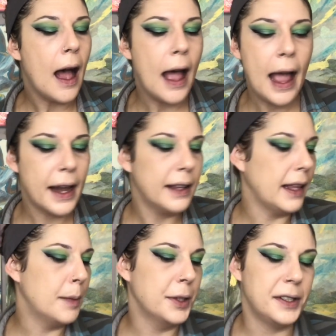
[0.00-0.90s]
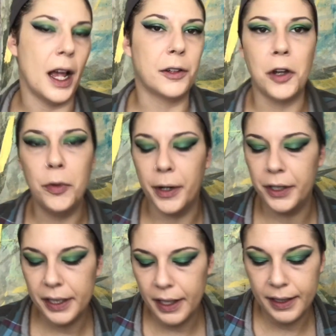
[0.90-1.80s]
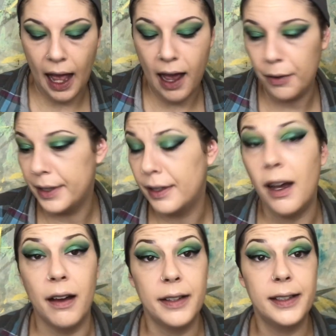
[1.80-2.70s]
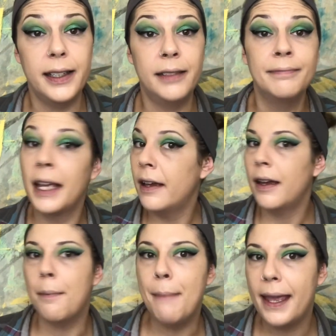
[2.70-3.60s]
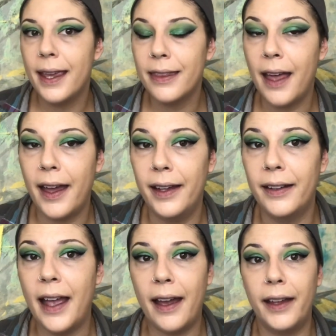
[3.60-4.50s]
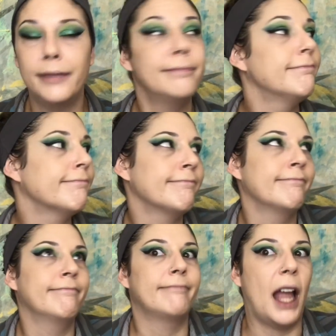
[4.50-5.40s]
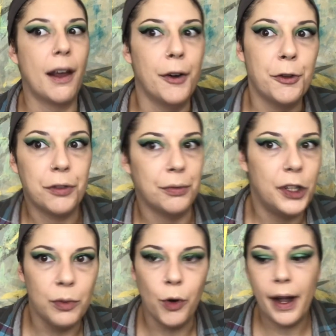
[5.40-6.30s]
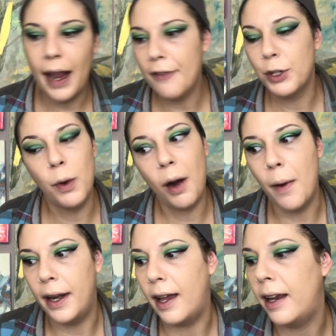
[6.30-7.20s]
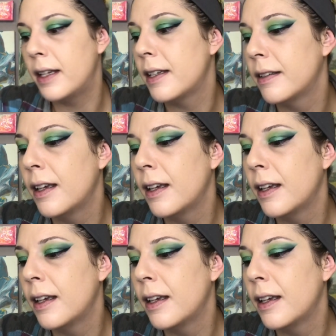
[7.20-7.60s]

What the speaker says: I had it labeled as October just because I was honestly making that at, I don't know, 3 a.m. after work one night.